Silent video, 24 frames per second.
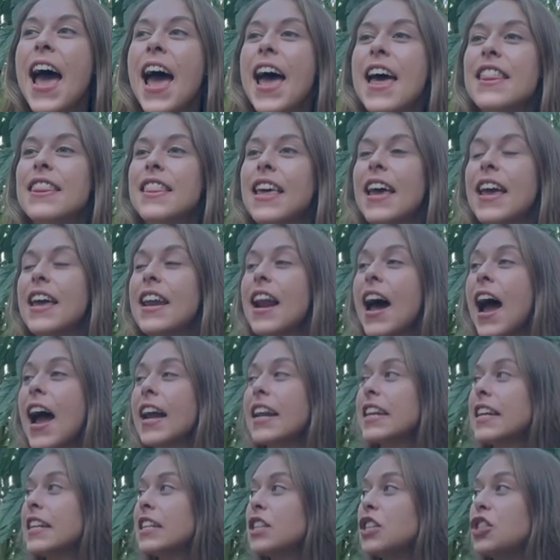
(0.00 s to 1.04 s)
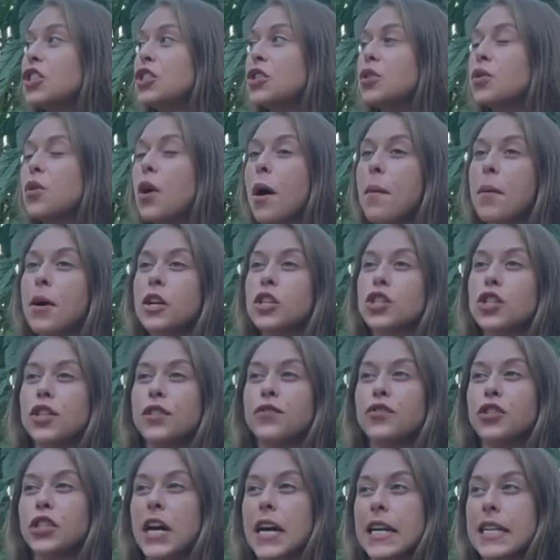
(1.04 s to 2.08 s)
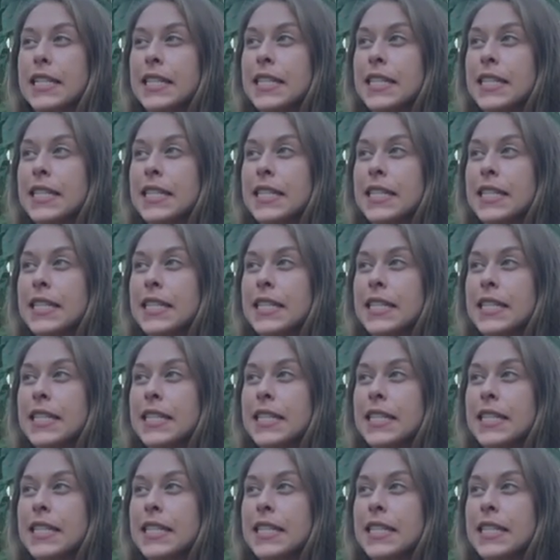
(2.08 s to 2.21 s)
and then I need to do a bunch of direct